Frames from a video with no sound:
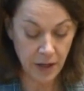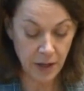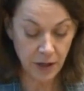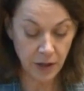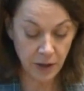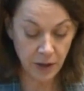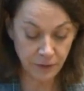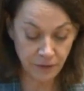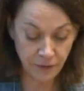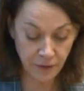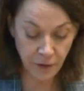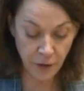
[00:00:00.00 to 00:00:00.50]

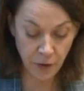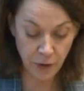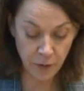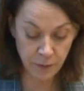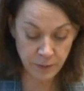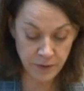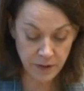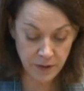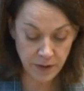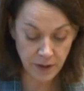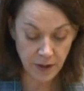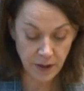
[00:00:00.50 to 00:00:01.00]

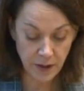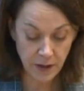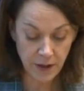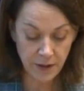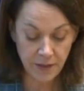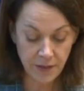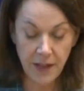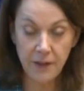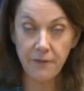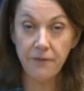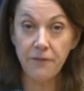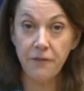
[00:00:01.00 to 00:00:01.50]
confirmed
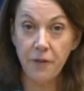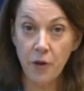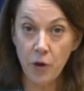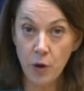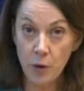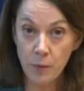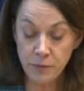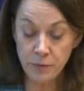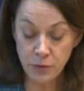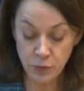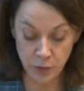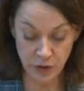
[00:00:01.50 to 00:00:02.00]
that
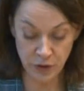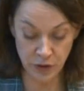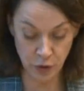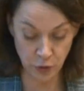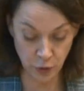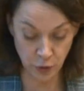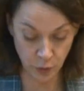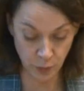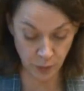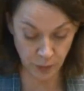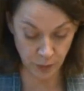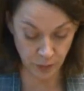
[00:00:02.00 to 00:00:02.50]
firmed
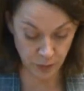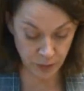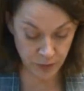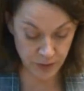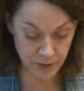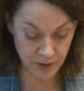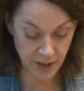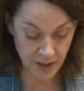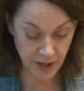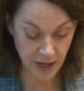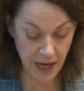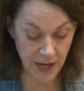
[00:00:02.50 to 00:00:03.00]
renewables